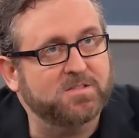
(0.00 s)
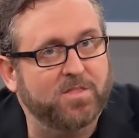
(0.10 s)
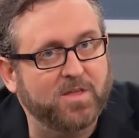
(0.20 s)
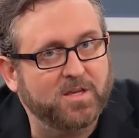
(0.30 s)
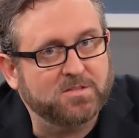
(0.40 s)
to
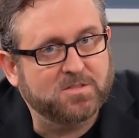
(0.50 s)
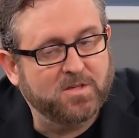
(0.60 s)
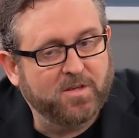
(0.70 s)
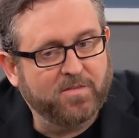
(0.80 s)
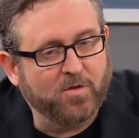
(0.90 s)
things
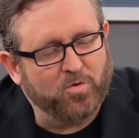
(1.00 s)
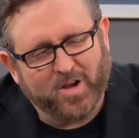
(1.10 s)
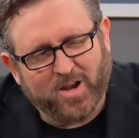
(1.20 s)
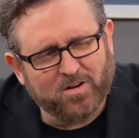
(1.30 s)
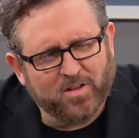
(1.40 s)
that were
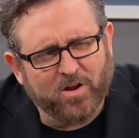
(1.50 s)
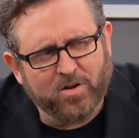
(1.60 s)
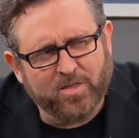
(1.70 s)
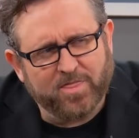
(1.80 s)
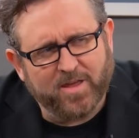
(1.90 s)
inherently
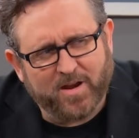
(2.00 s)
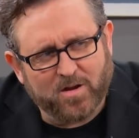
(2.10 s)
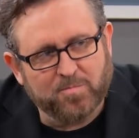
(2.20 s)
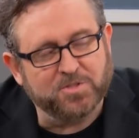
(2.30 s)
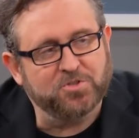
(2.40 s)
already
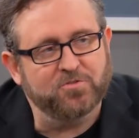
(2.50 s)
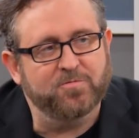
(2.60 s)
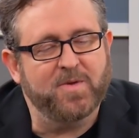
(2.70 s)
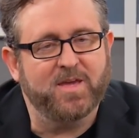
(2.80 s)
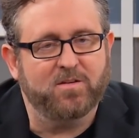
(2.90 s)
there, but
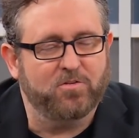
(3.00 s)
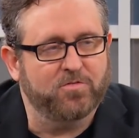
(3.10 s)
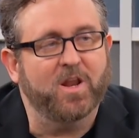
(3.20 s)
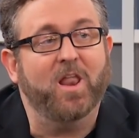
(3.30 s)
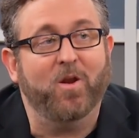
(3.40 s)

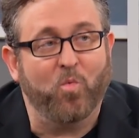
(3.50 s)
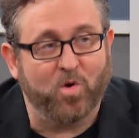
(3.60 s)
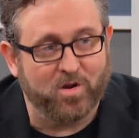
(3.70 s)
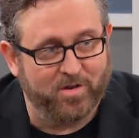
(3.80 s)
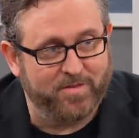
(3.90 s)
you've done a lot of
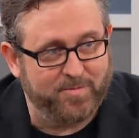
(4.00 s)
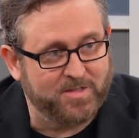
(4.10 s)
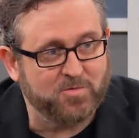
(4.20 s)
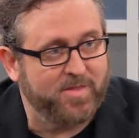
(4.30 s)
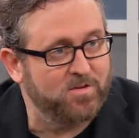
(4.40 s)
work on them.
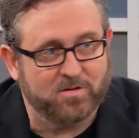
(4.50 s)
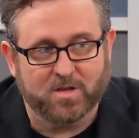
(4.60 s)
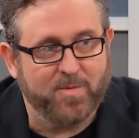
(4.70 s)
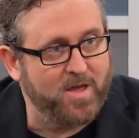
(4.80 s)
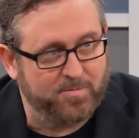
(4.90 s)
That's why they couldn't come out